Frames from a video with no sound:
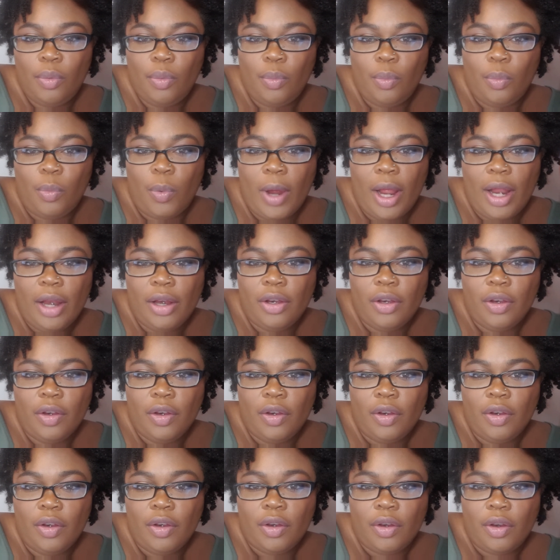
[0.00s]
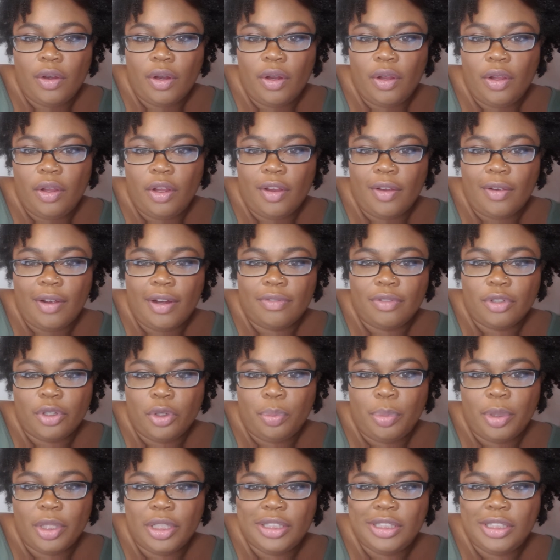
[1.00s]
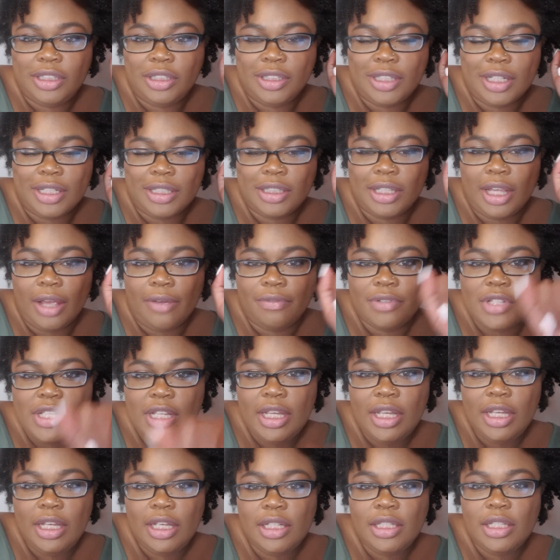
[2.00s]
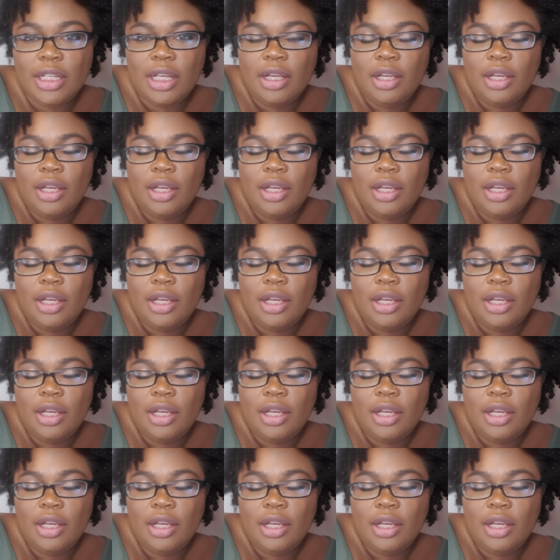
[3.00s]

when you have lupus you tend to get fatigued.